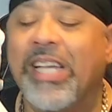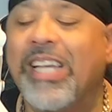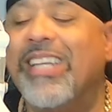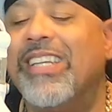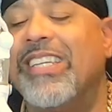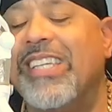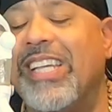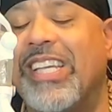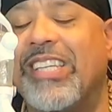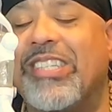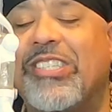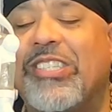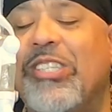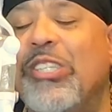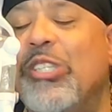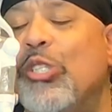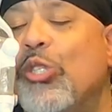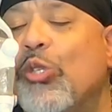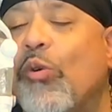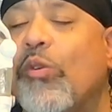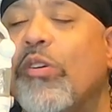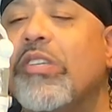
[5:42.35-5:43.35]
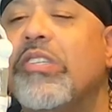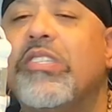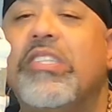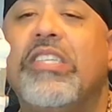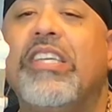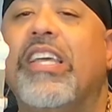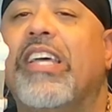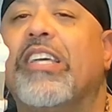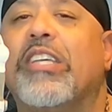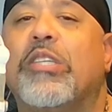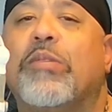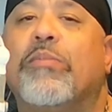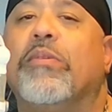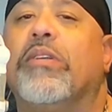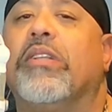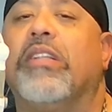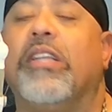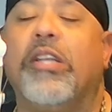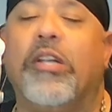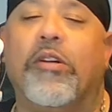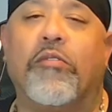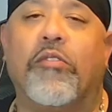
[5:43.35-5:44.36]
Yes, she joins the X-Men
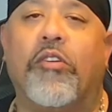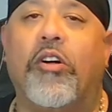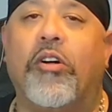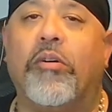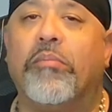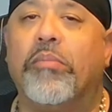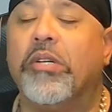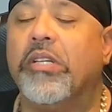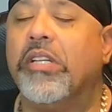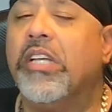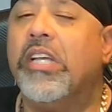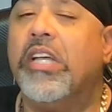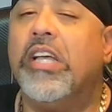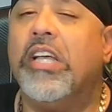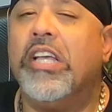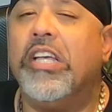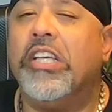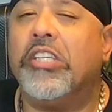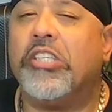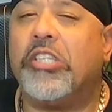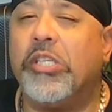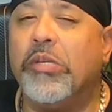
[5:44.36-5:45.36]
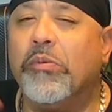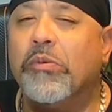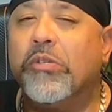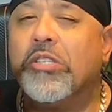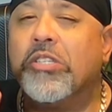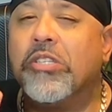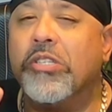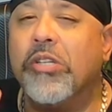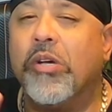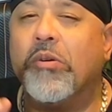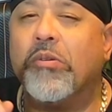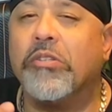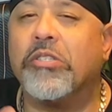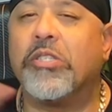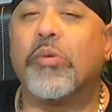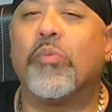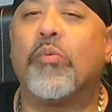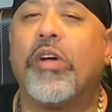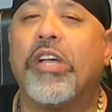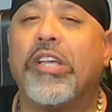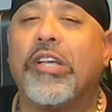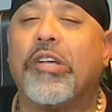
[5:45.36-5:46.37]
later on, but she was known as the
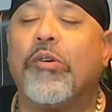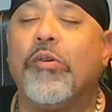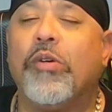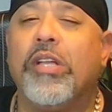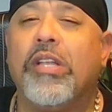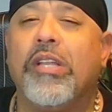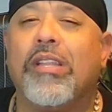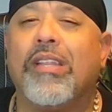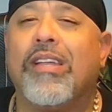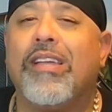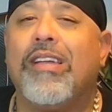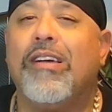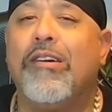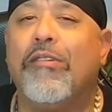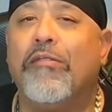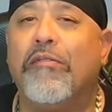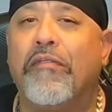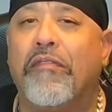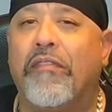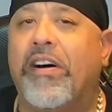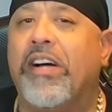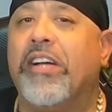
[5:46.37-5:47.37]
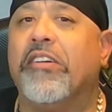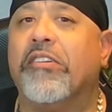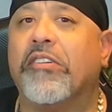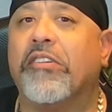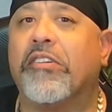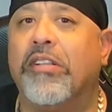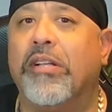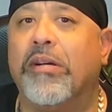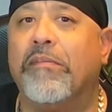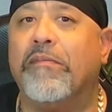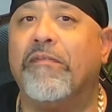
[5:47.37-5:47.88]
White Queen of the Hellfire Club